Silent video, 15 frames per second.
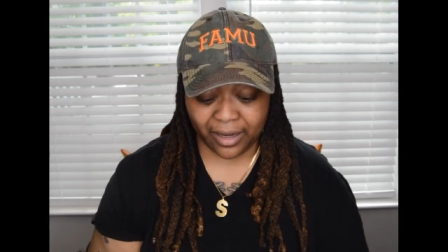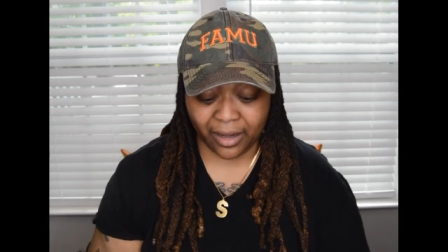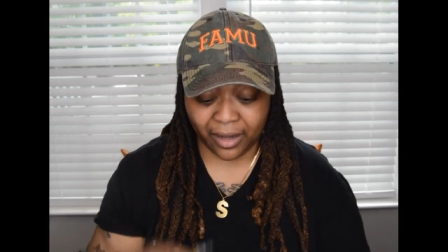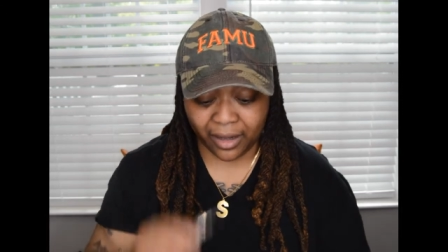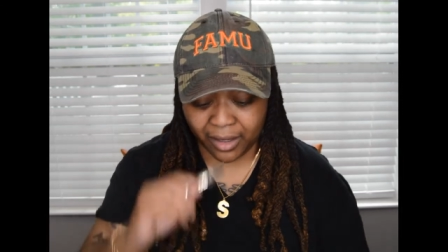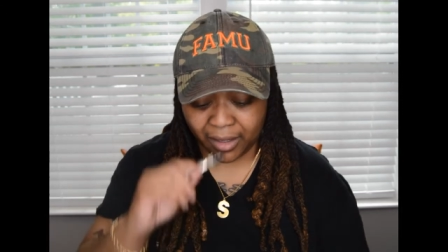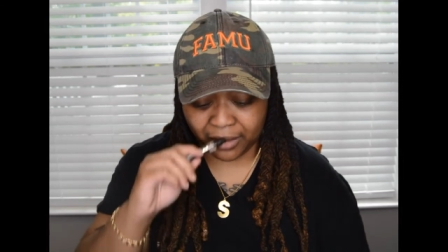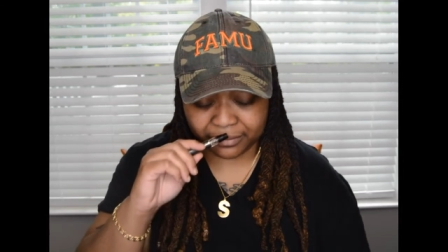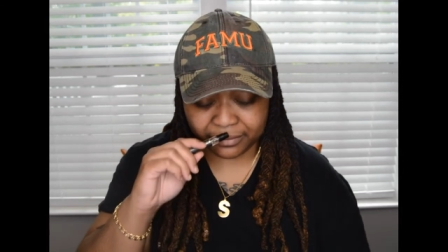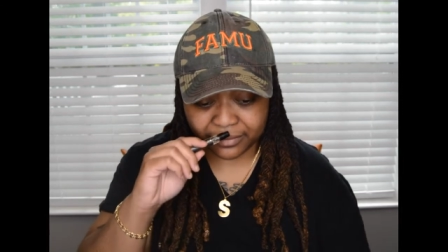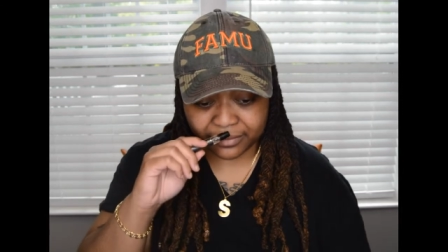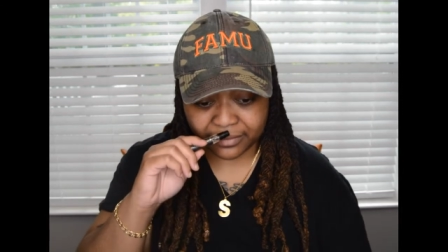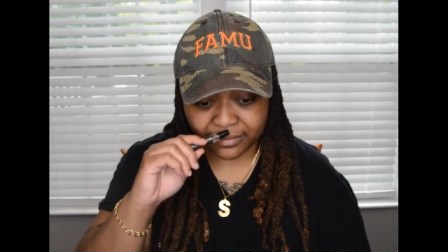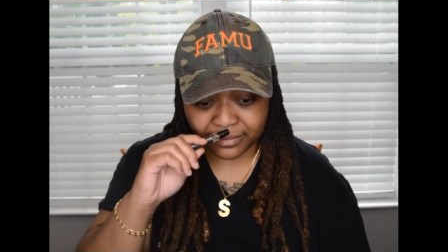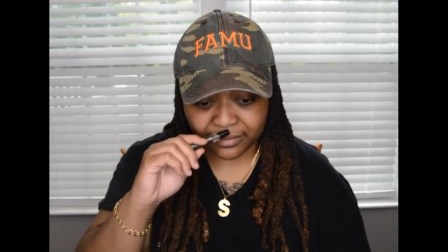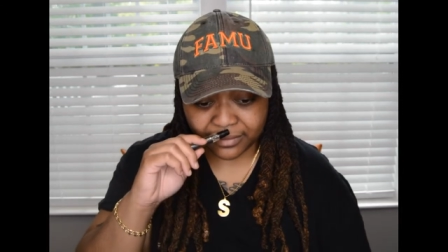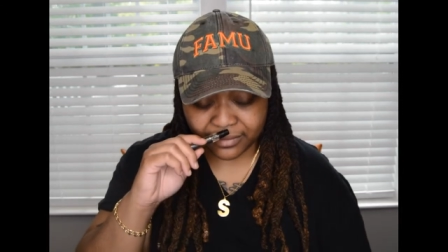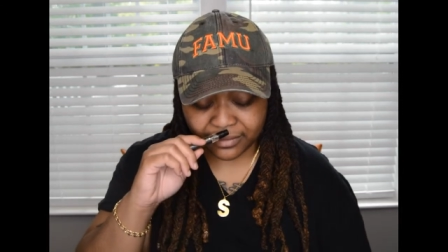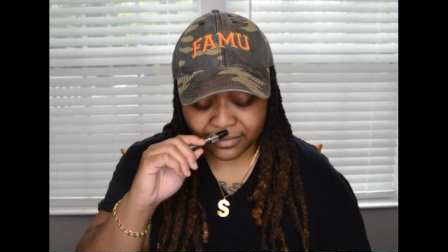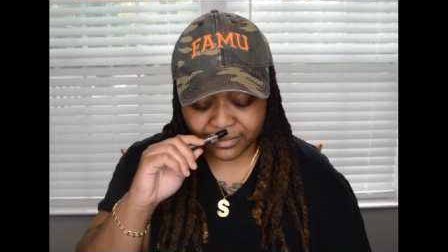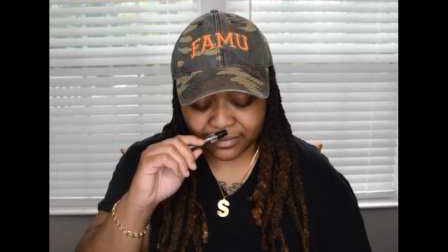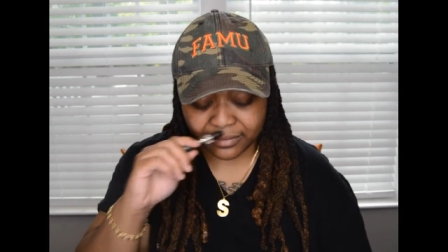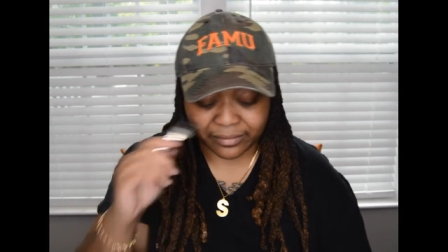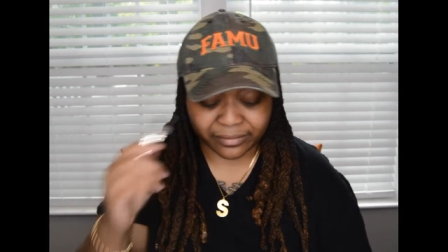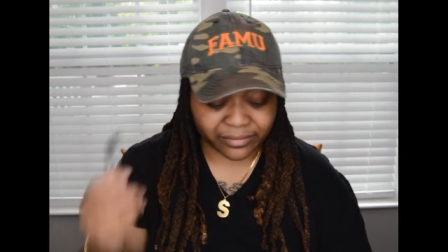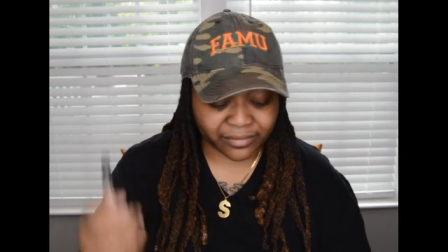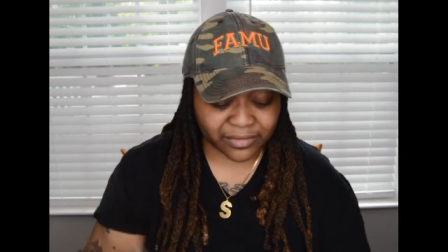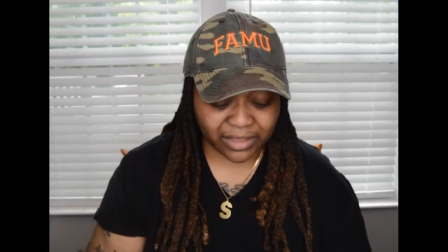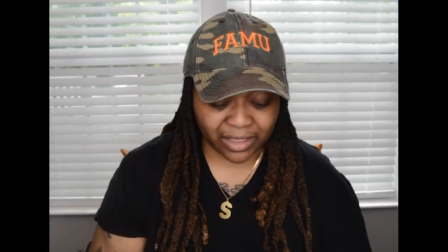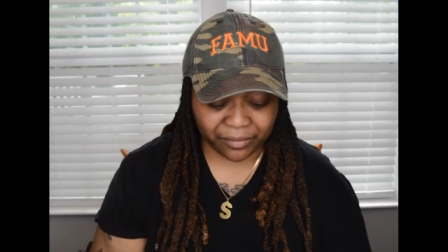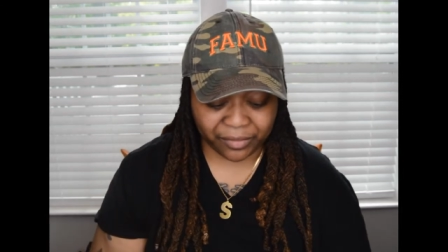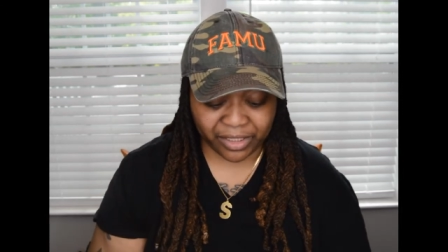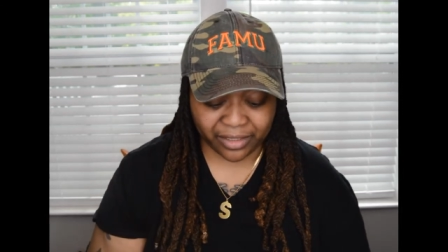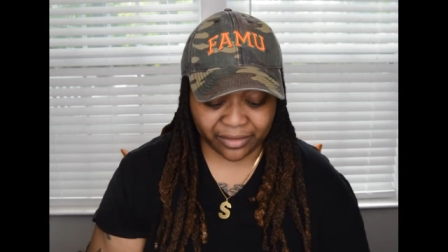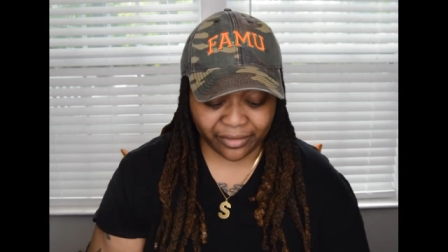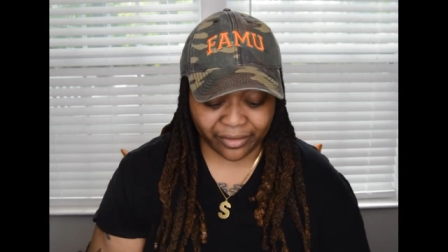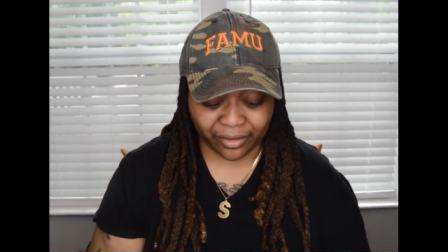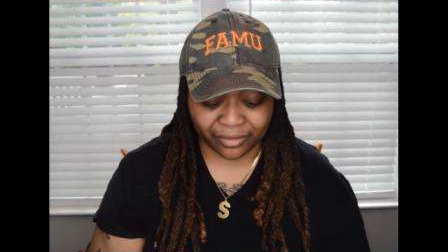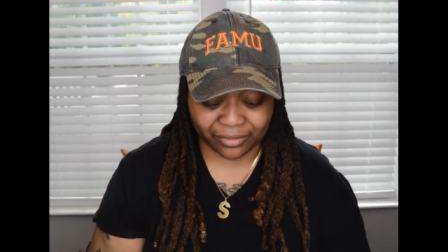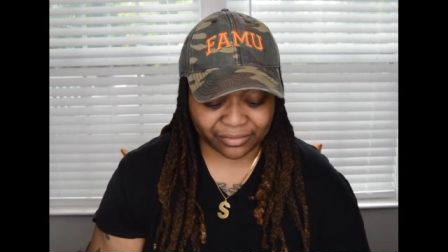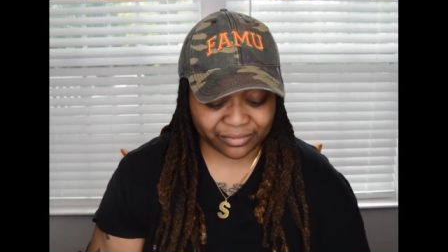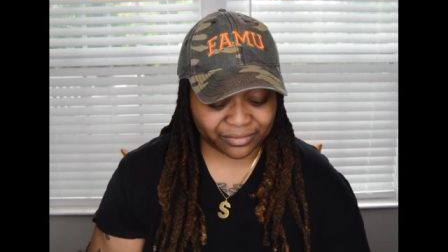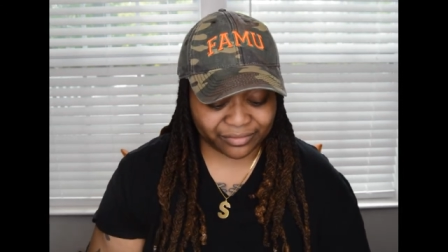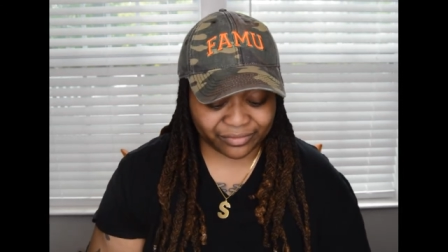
I mean, you know,